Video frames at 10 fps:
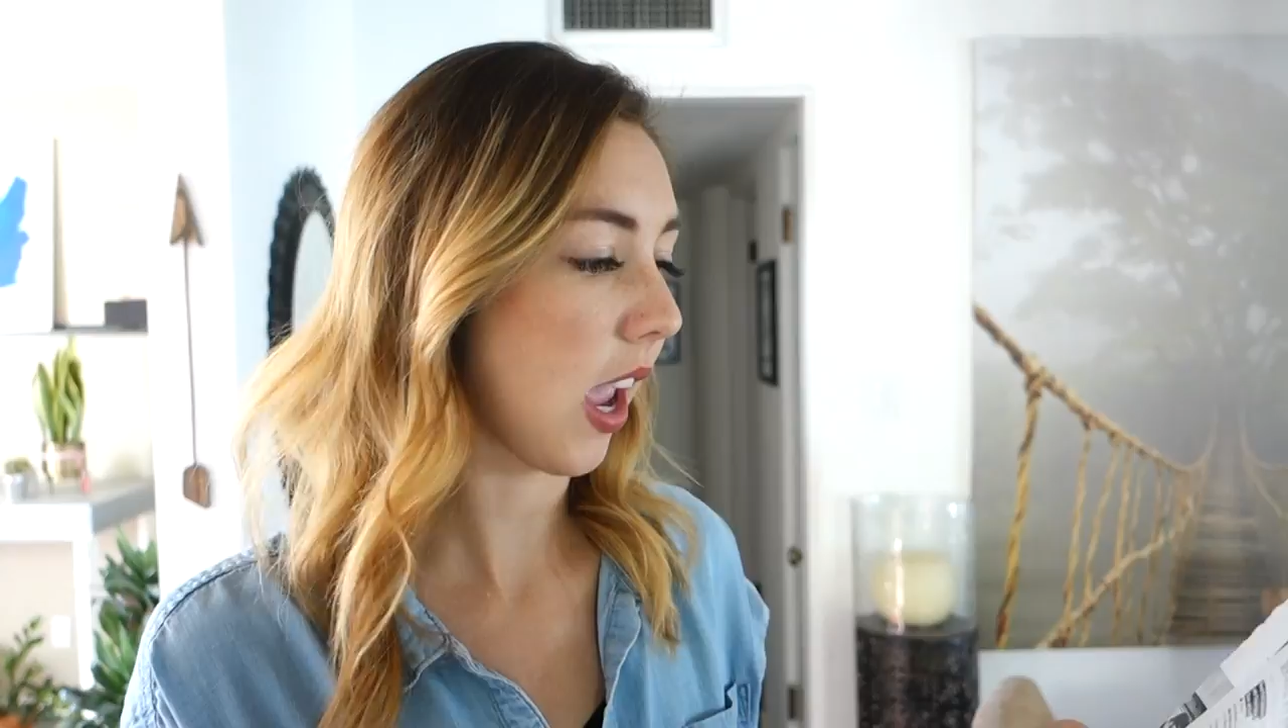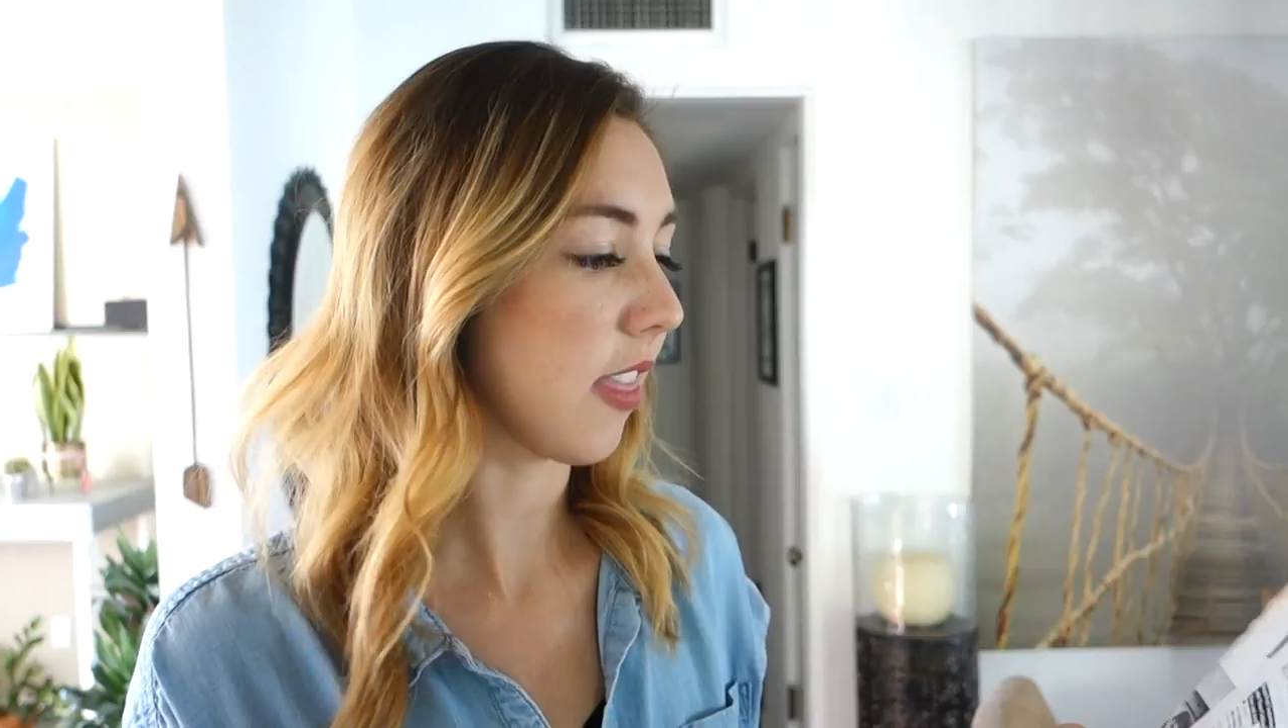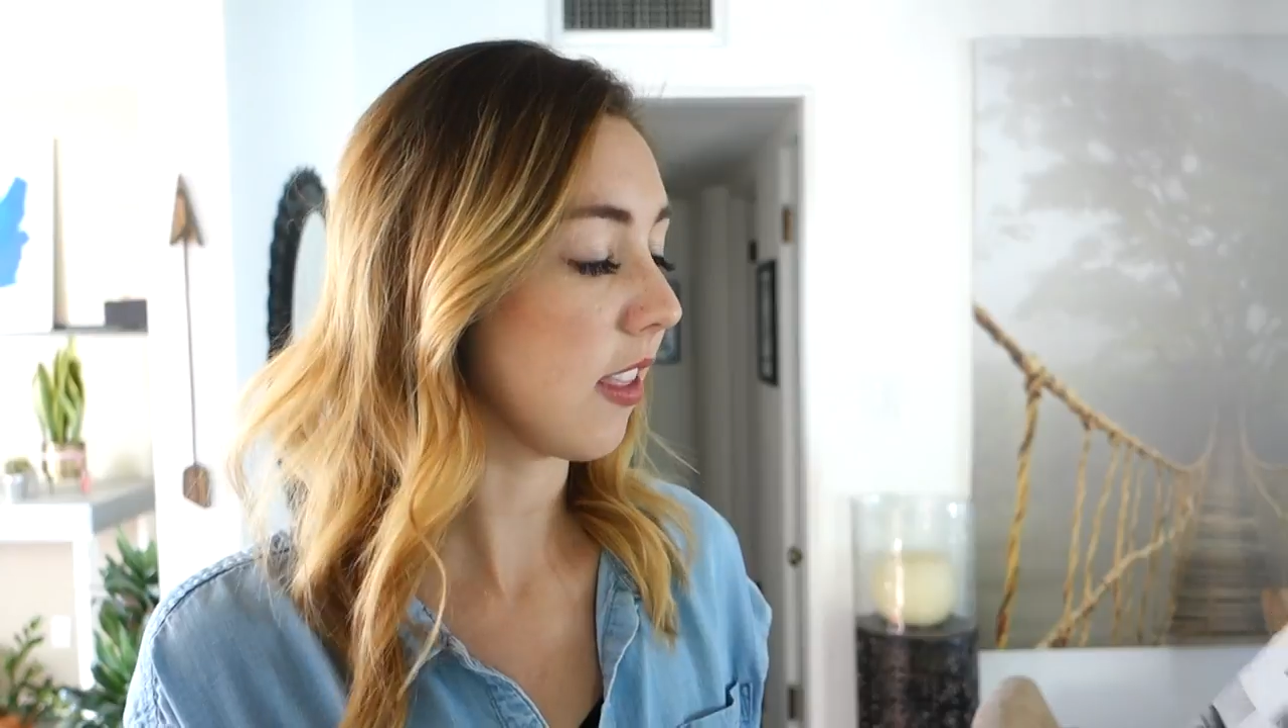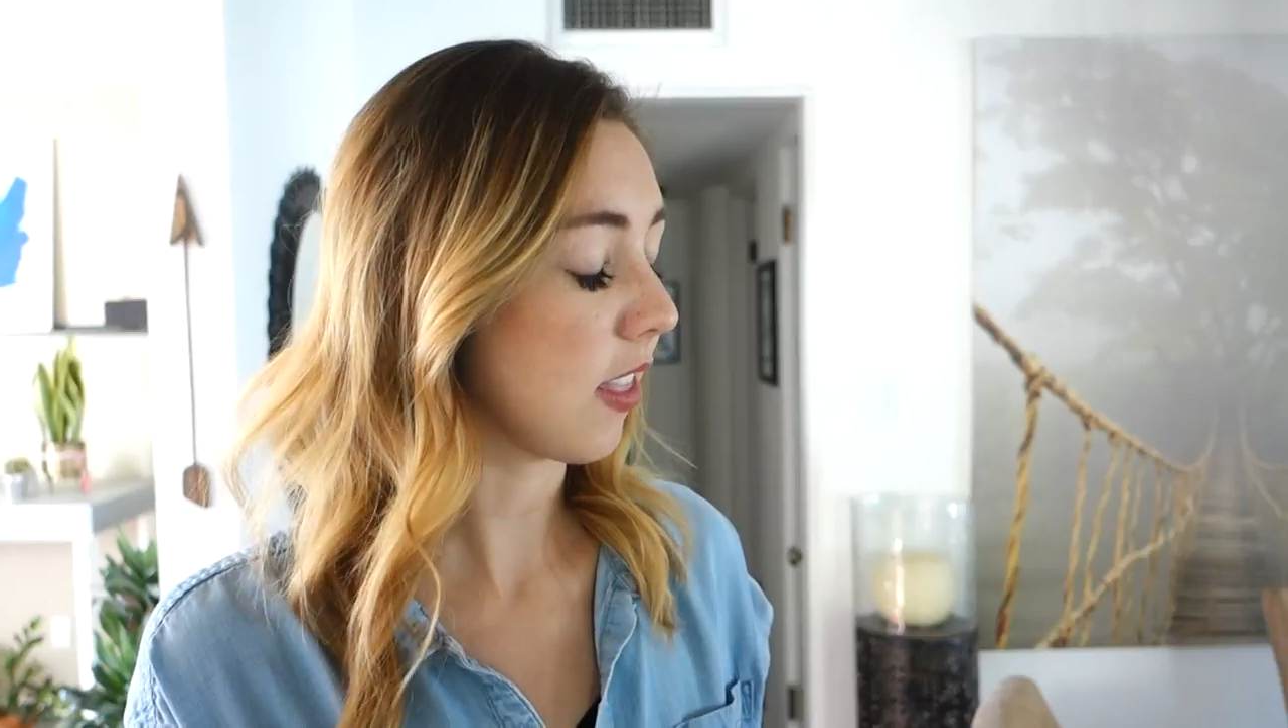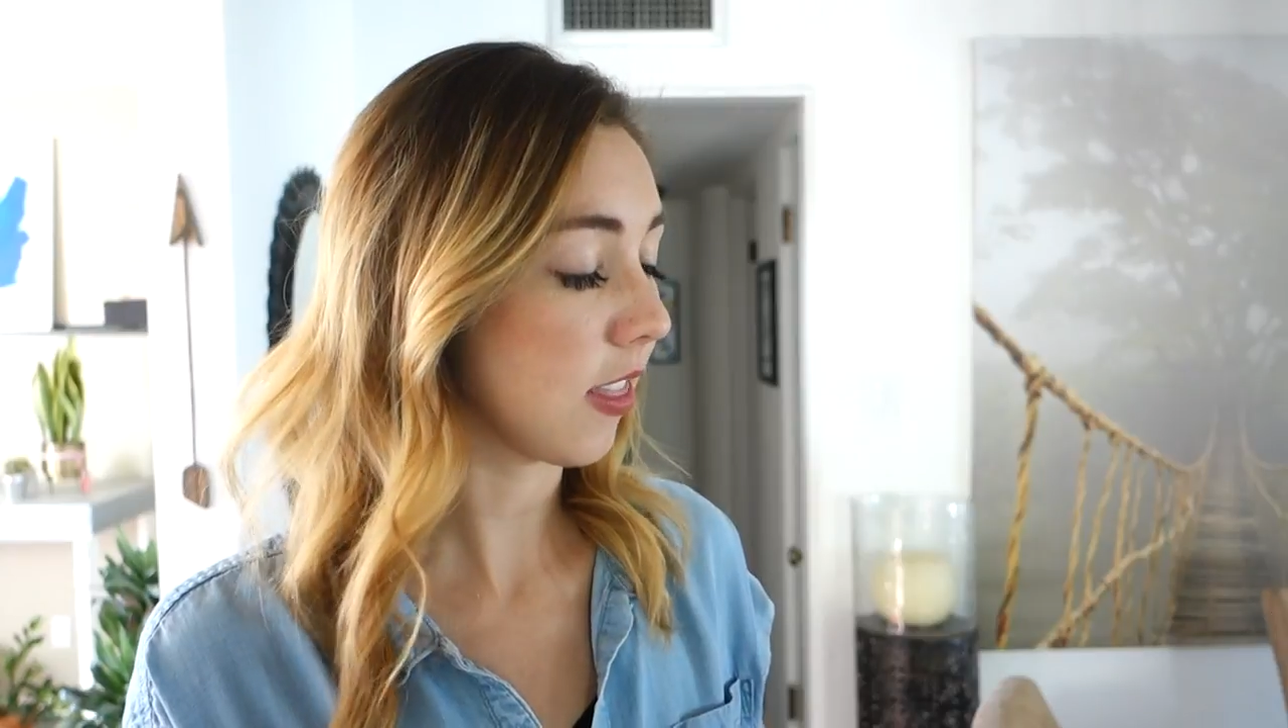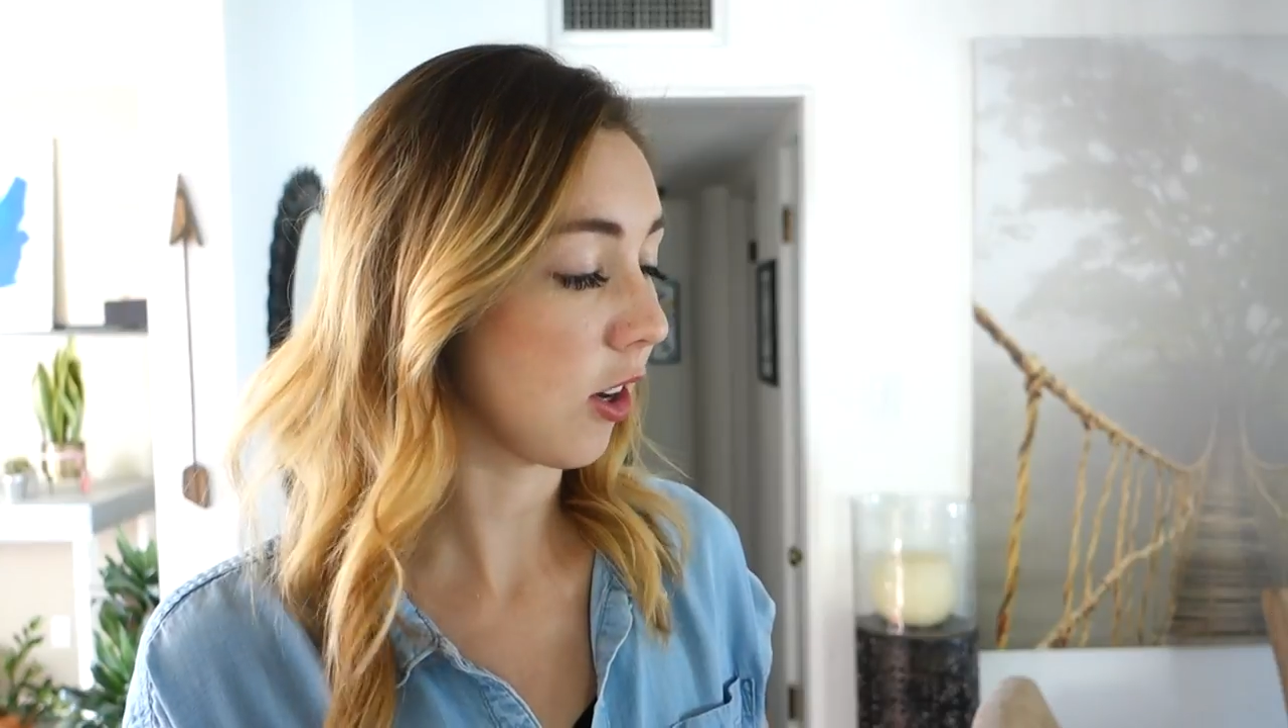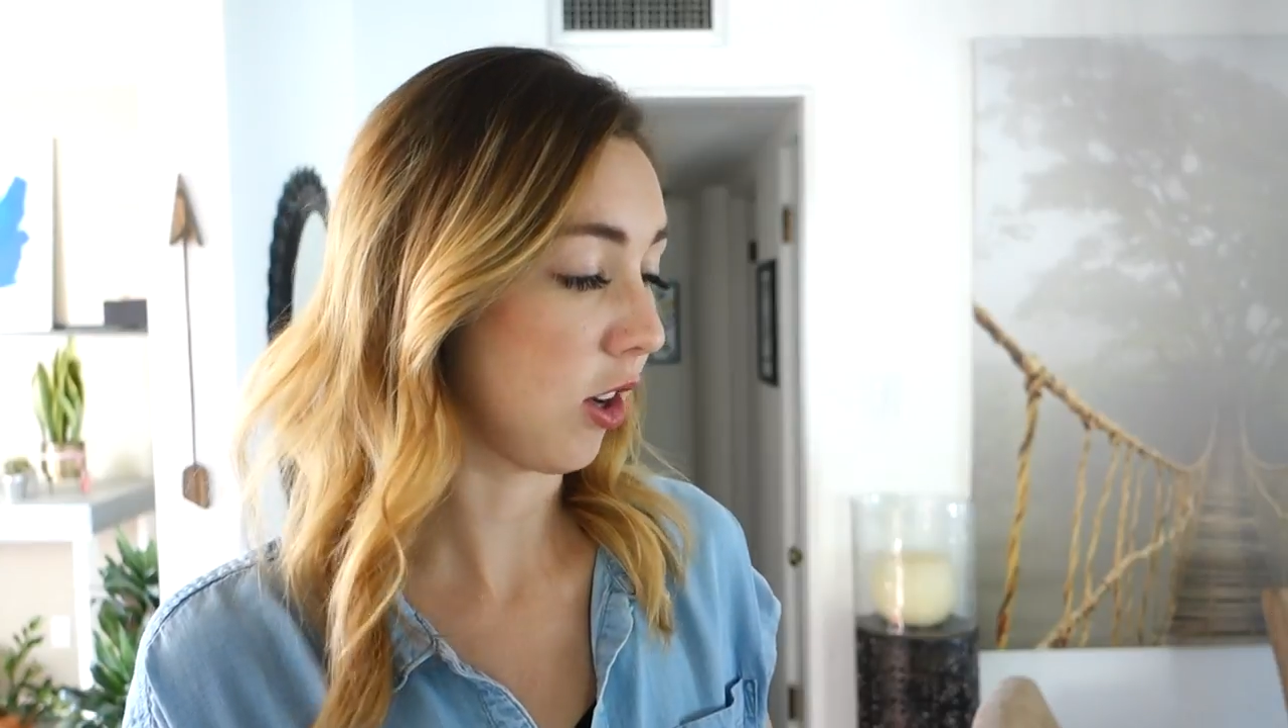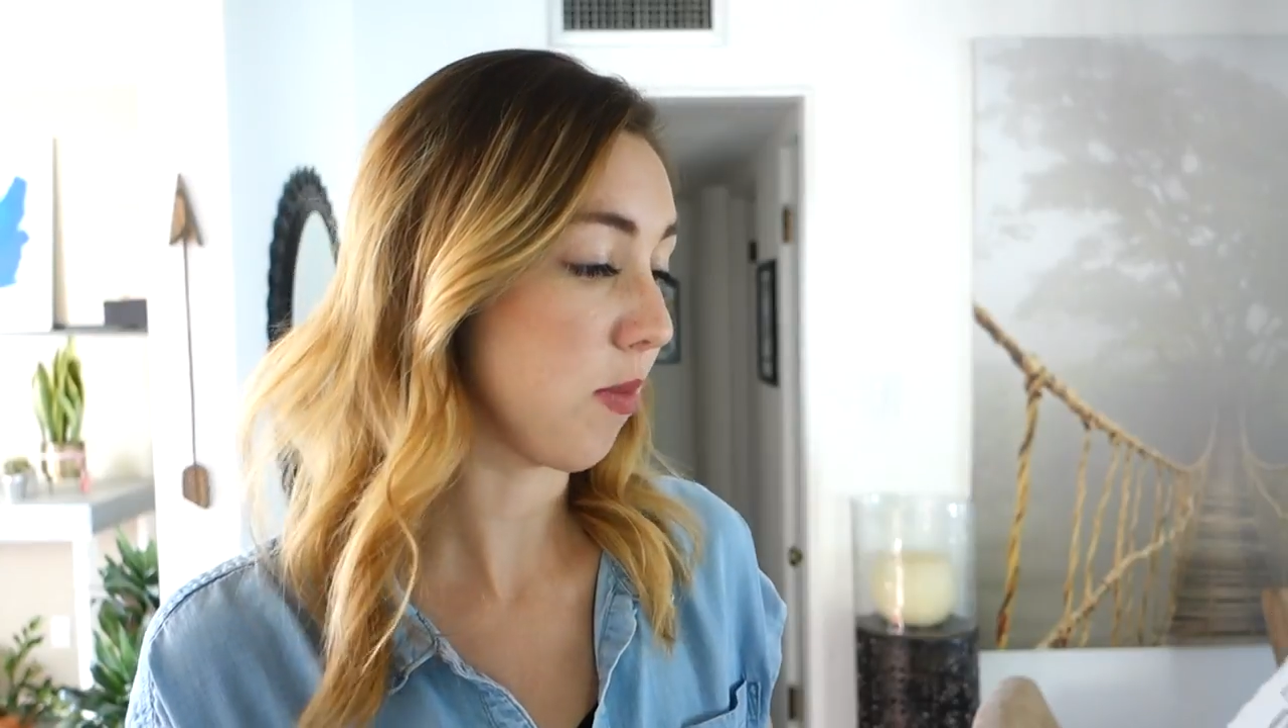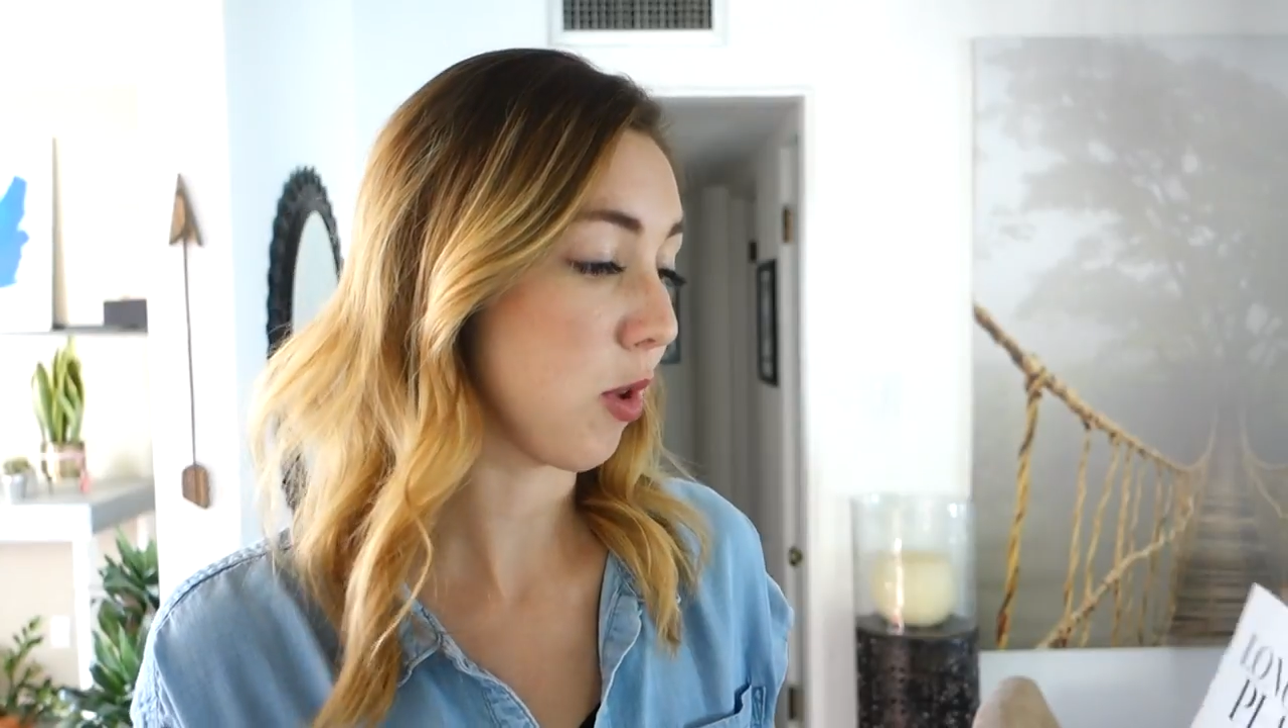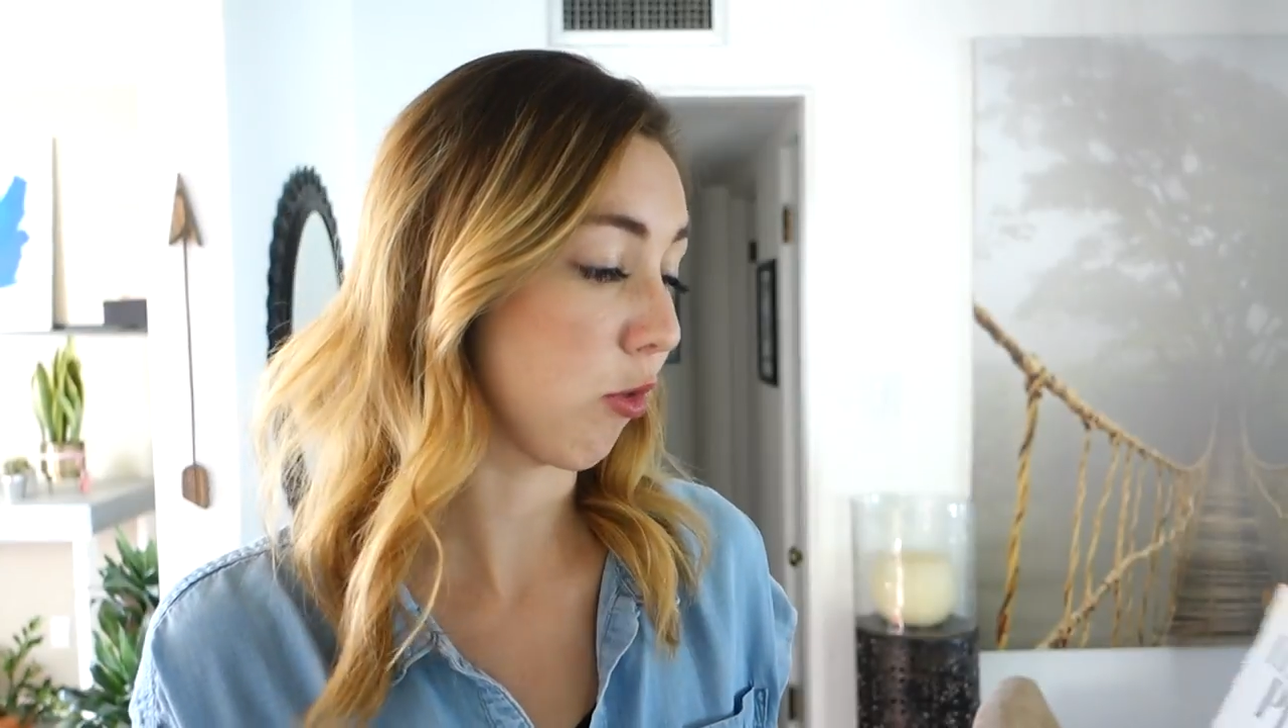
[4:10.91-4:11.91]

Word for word: I think that they're gonna be